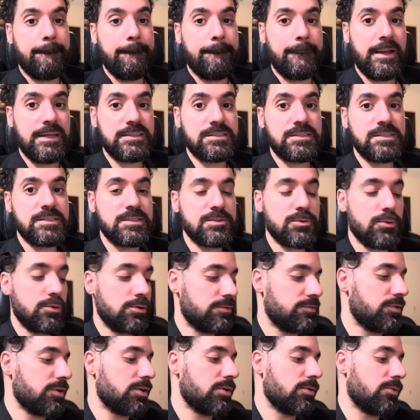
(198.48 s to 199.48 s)
that's a story
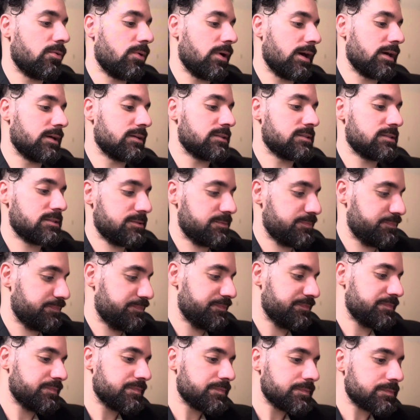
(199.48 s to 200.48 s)
for your ass.
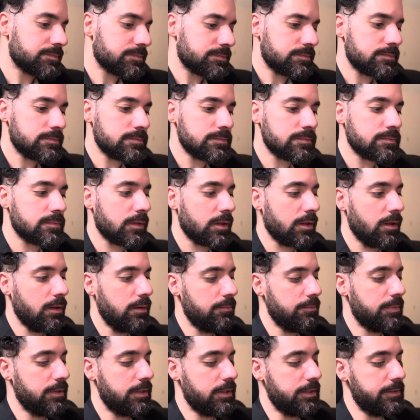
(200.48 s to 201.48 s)

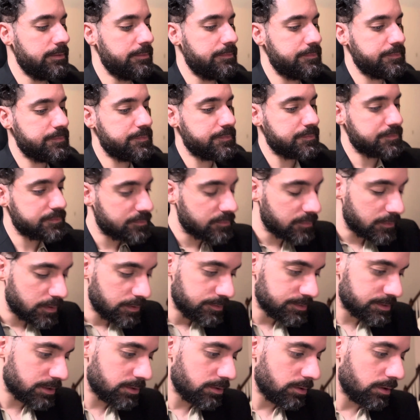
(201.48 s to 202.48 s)
But it
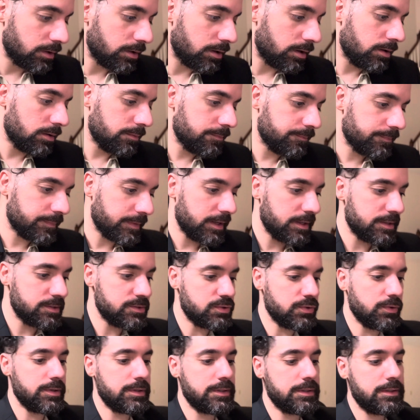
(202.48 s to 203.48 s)
was a good law. I
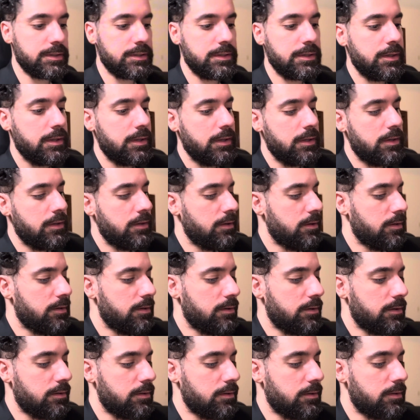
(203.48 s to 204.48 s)
enjoyed it.
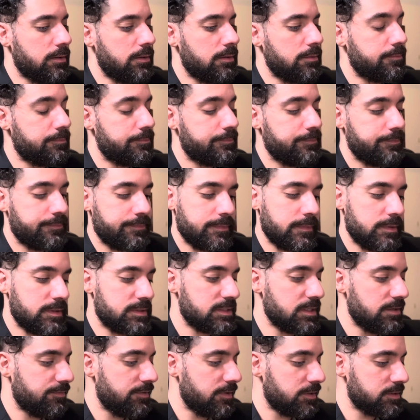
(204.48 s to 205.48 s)

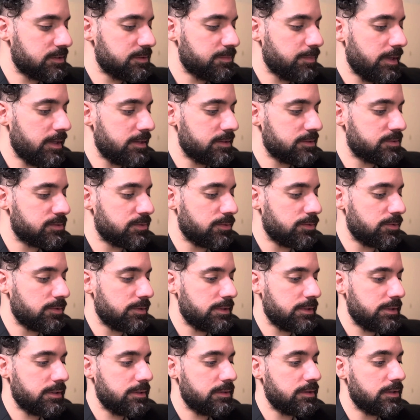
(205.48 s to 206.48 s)

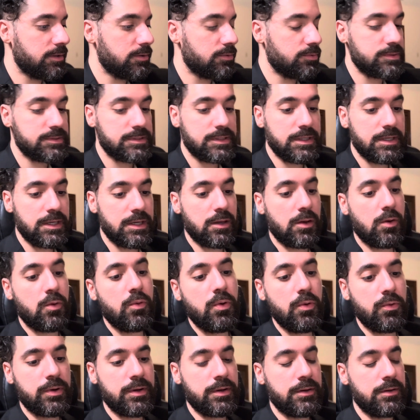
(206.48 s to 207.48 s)
Self-explanatory. There was a
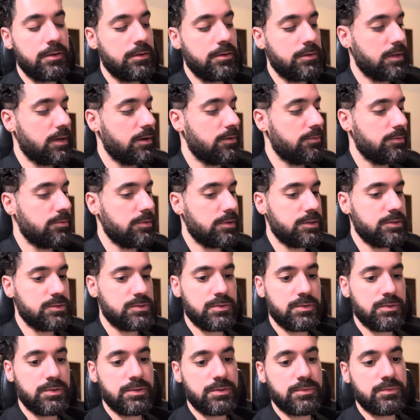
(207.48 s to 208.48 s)
quote in here that I really
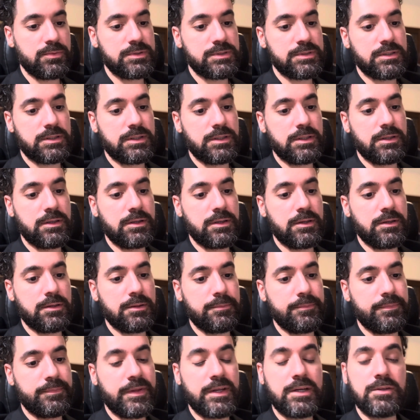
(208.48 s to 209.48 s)
enjoyed, was the
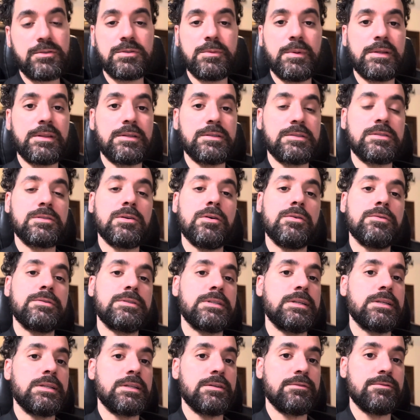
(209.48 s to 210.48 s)
and it was about the
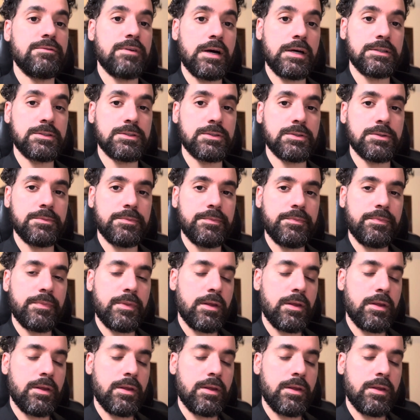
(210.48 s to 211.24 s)
Sultan and the Vizier.